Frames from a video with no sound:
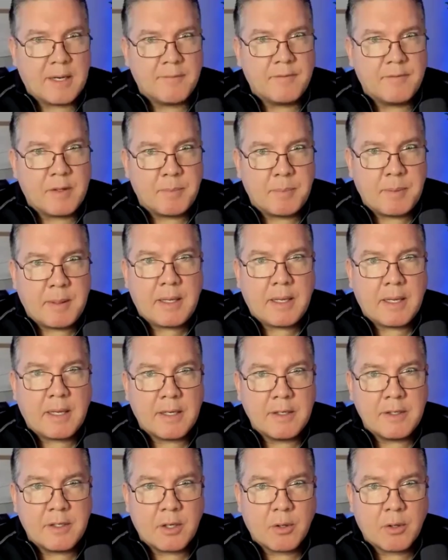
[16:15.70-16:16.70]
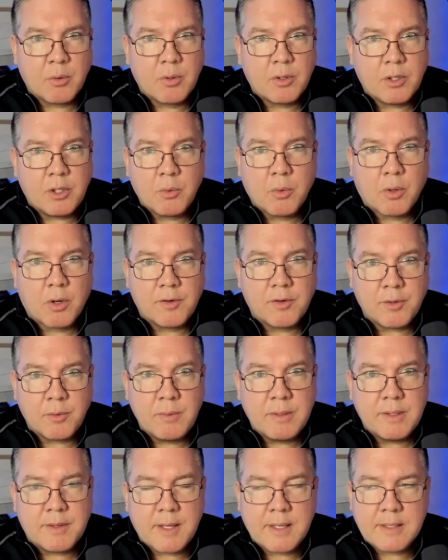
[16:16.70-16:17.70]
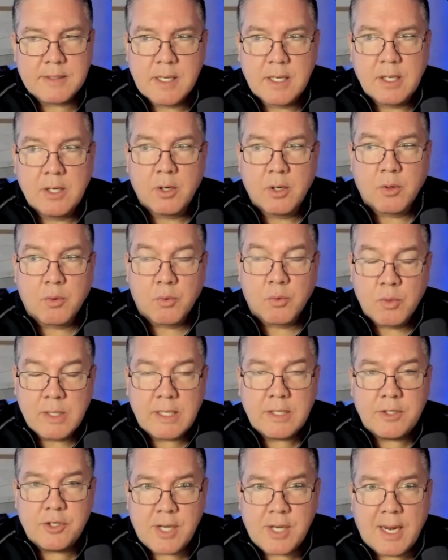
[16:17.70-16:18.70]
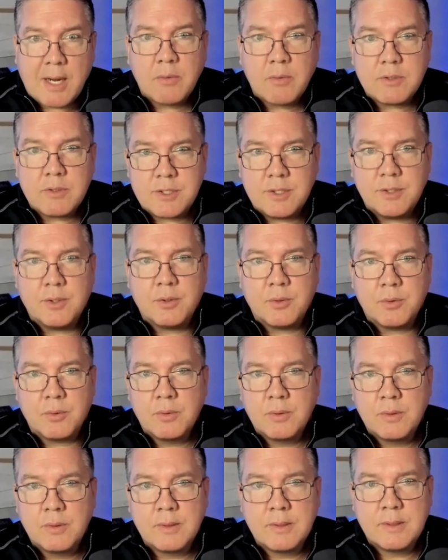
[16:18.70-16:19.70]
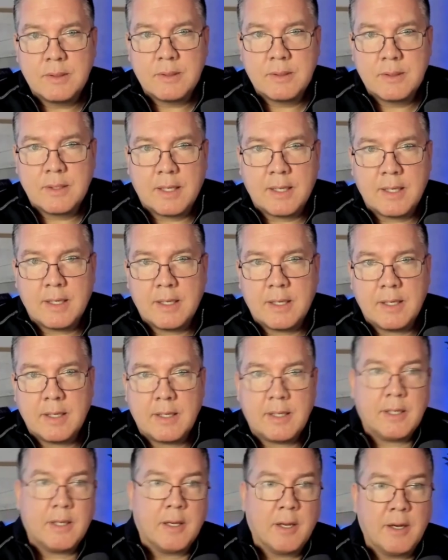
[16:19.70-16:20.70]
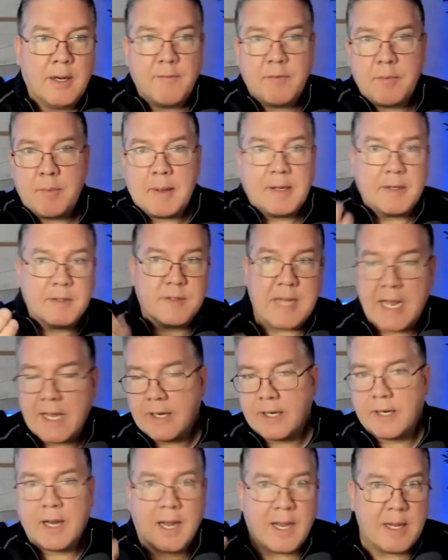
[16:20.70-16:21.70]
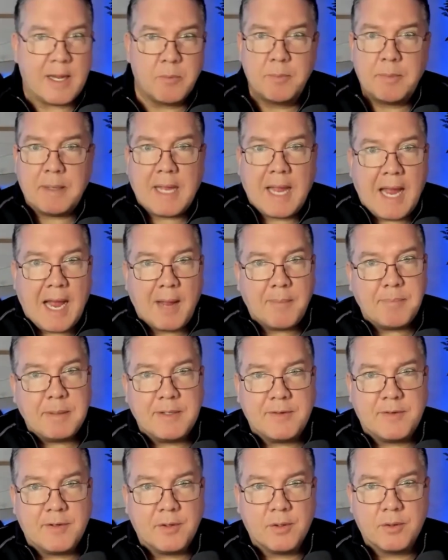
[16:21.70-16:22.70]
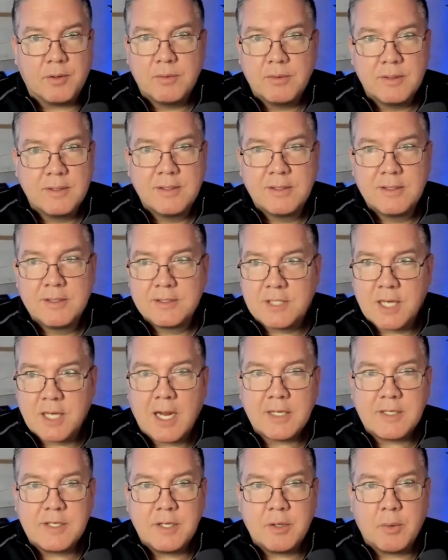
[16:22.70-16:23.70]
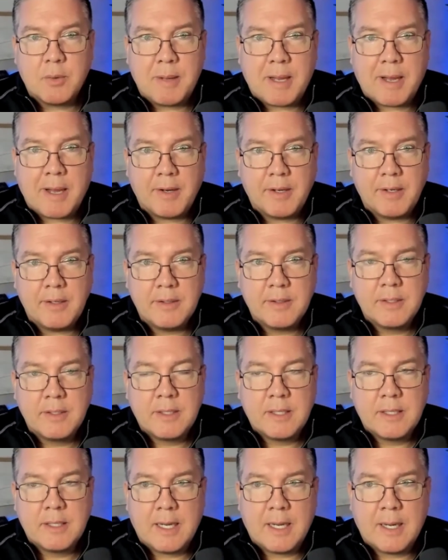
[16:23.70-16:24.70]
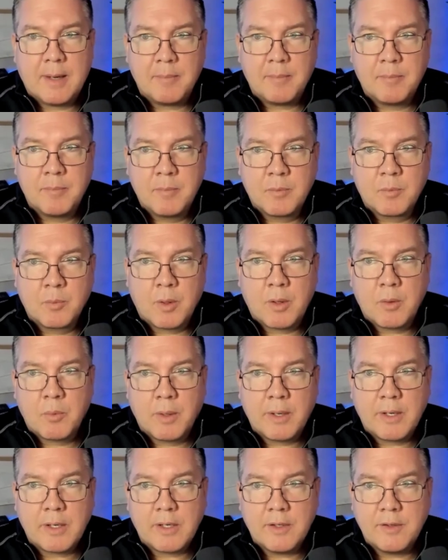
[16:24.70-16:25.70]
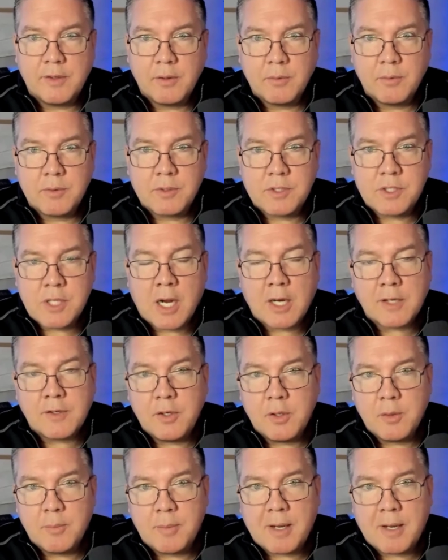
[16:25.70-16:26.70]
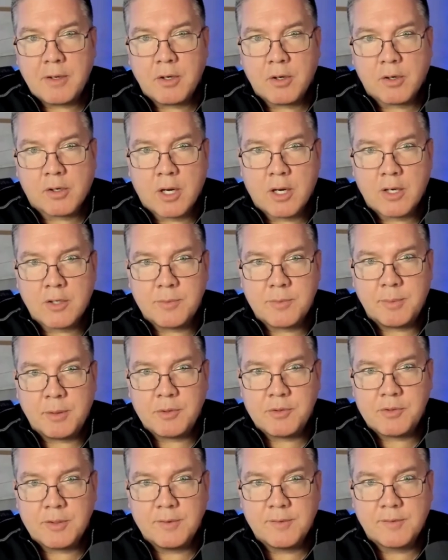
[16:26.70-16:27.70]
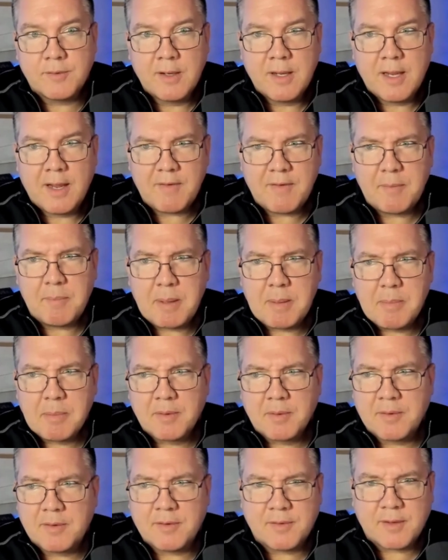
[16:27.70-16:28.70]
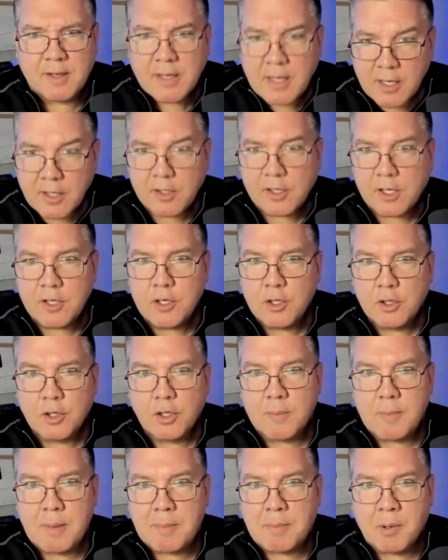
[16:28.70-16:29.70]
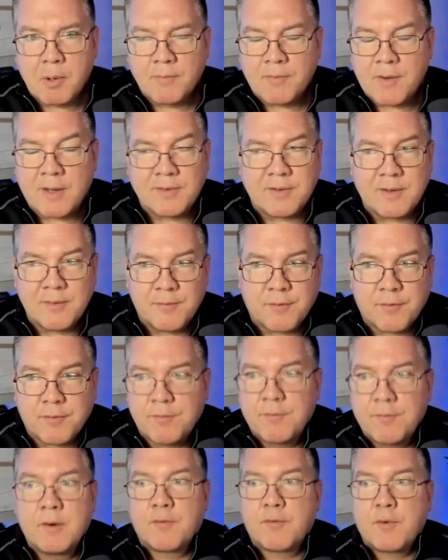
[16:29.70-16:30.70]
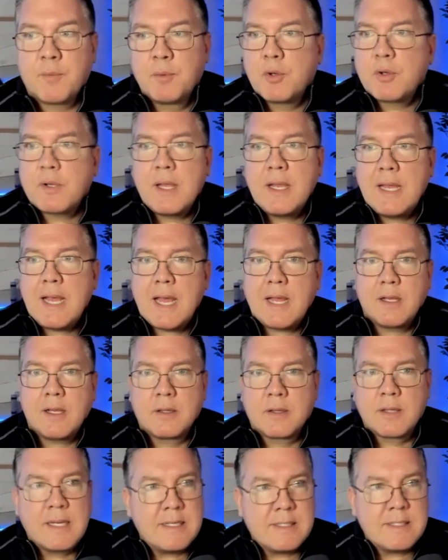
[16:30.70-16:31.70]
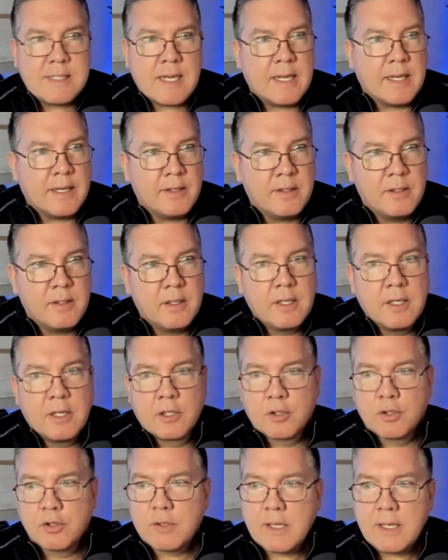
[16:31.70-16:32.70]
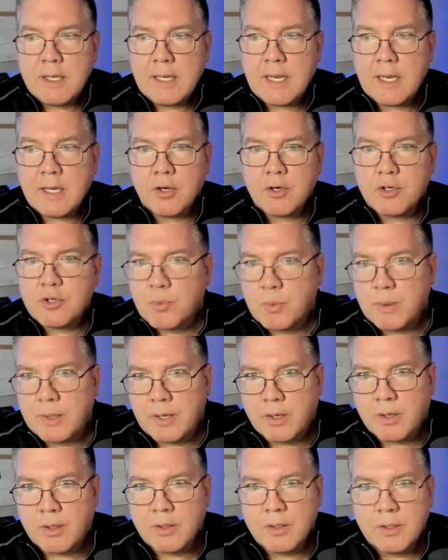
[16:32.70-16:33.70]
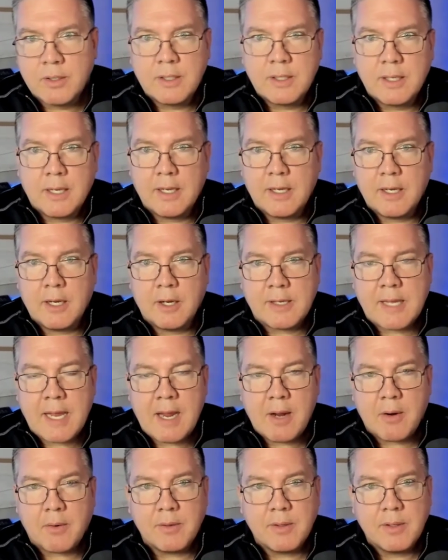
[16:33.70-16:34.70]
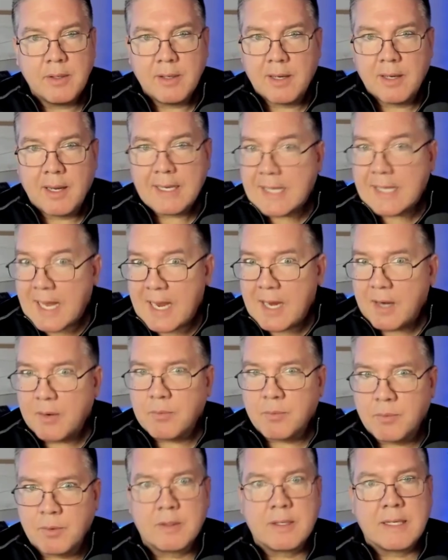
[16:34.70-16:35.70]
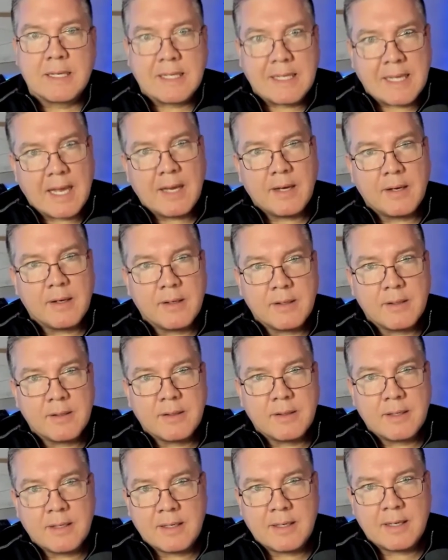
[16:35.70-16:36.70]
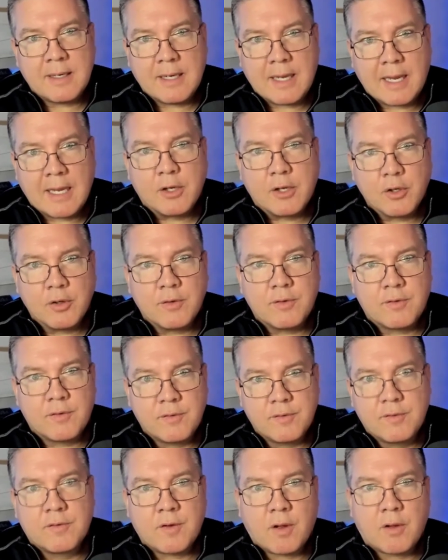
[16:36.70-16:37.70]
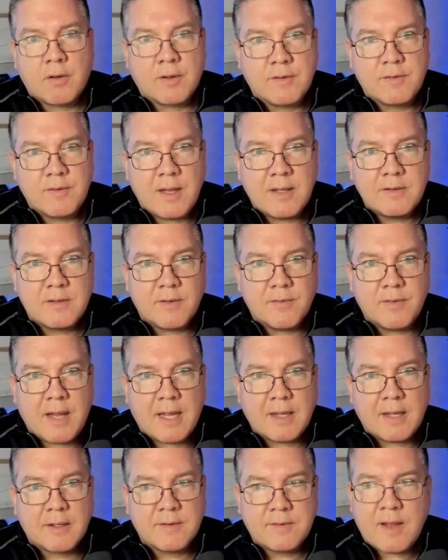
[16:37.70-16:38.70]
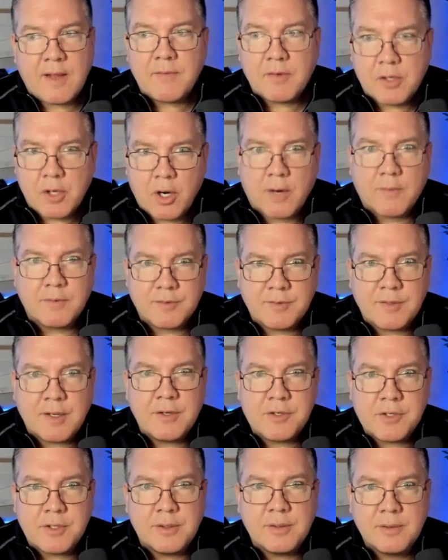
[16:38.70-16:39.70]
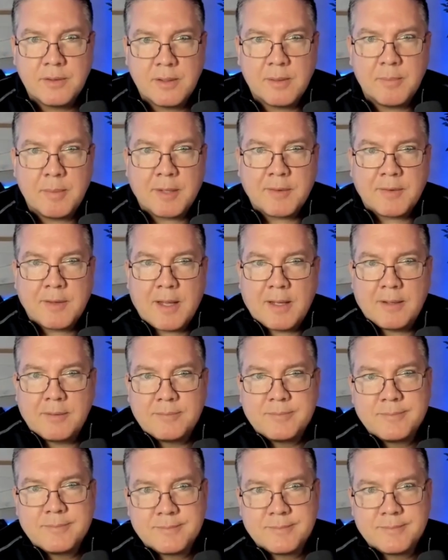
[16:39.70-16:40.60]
an MVP and you you are doing things, reach out to an MVP. Dan and I would be happy to talk to you about it um, what what it could do. Talk to you about your contributions. I've had people just like, can, can you look at my profiles and from looking at LinkedIn, looking at your Twitter uh, account, I can't really get a, a, good solid sense of that. Let's have a conversation about that.